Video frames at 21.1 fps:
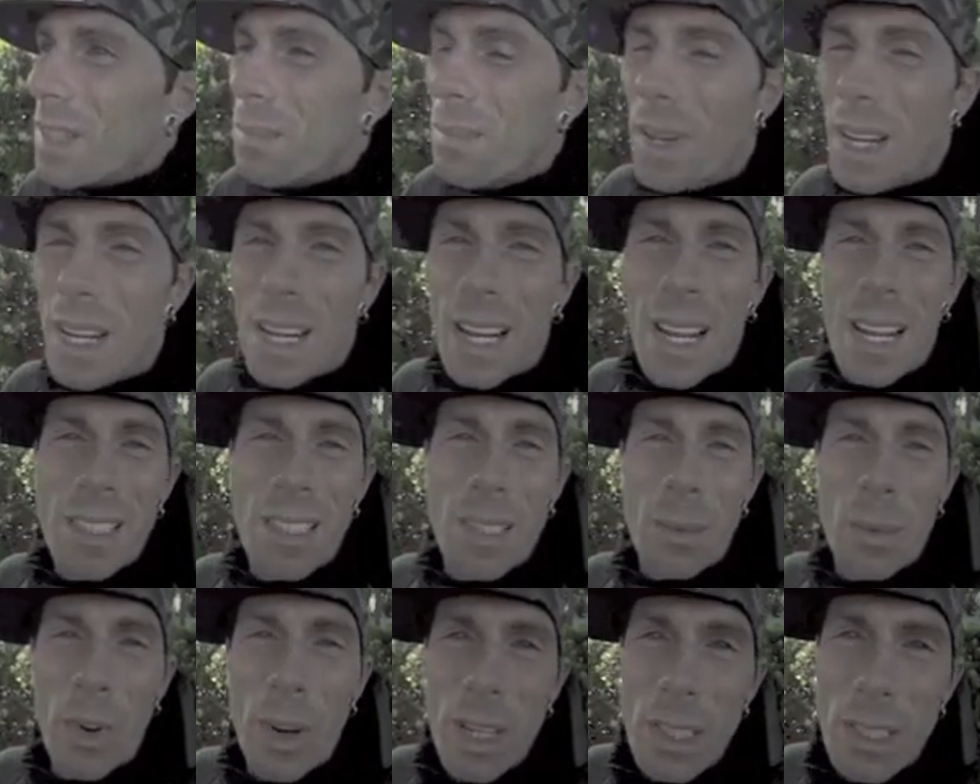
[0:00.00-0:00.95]
Man, I had
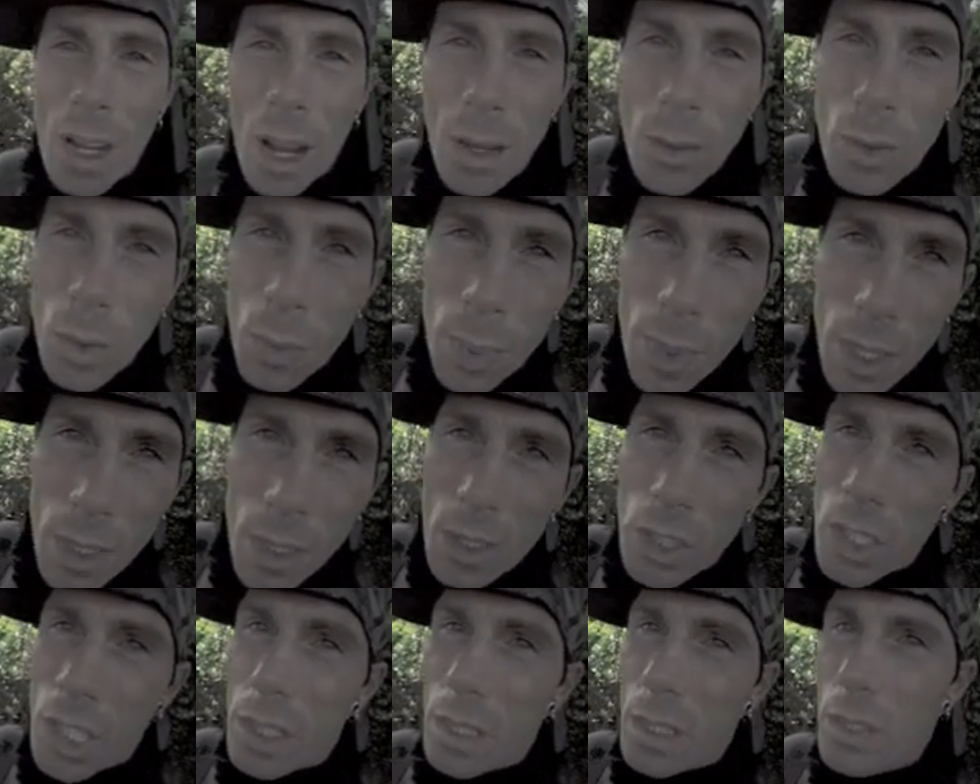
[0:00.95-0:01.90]
some great times with Peter
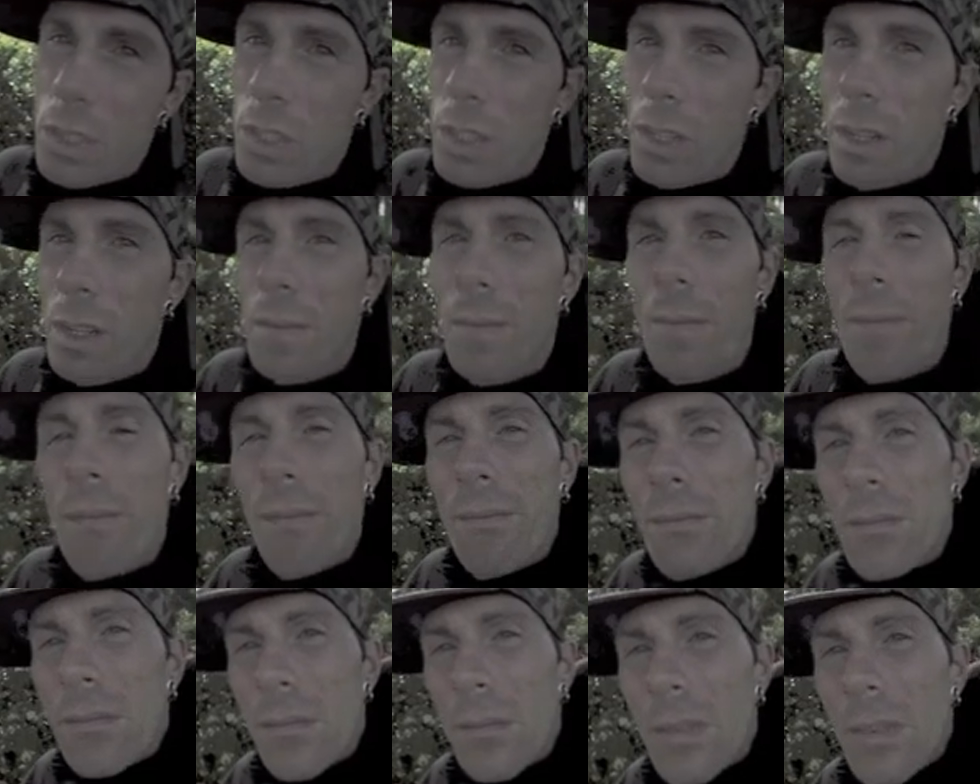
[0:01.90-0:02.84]
G this year.
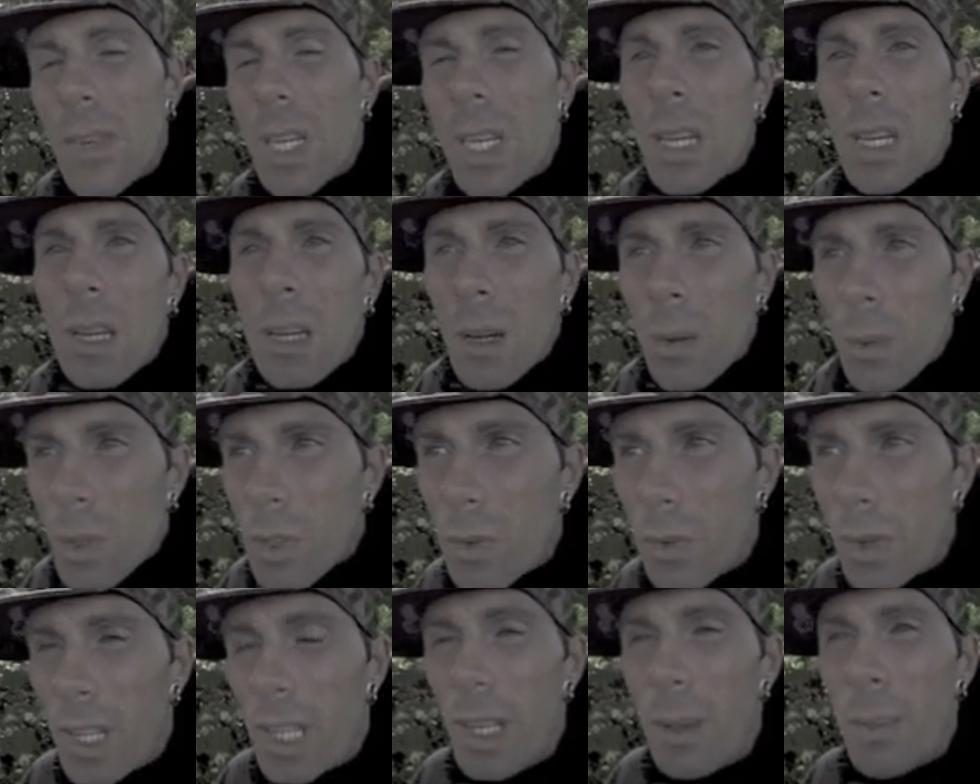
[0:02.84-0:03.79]
It was
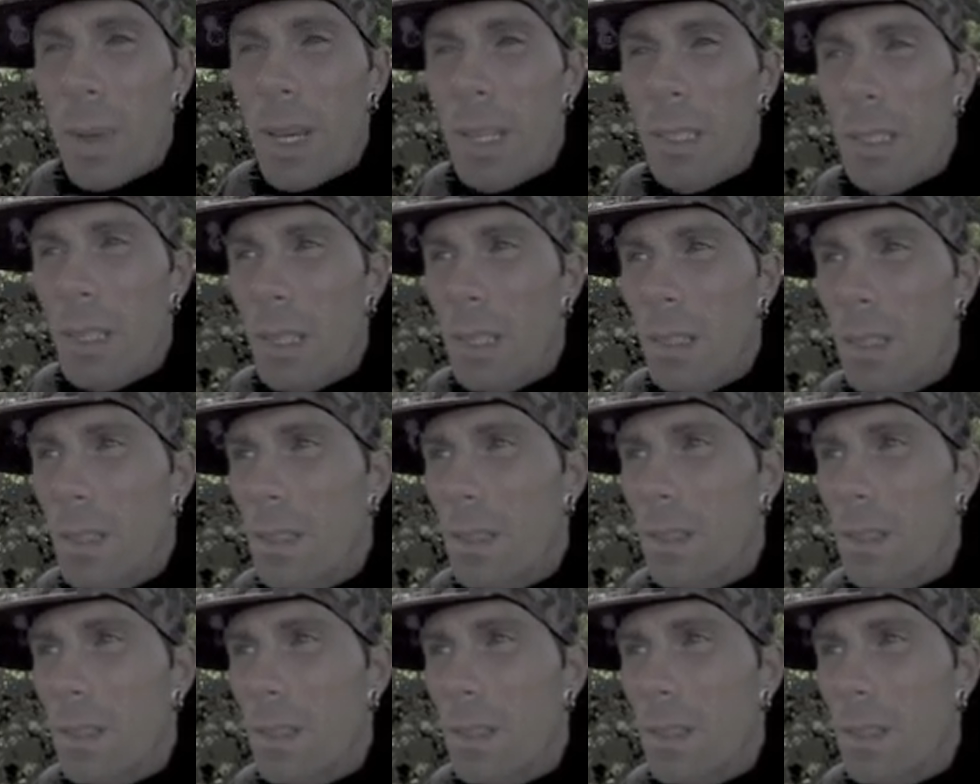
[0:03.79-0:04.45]
really amazing.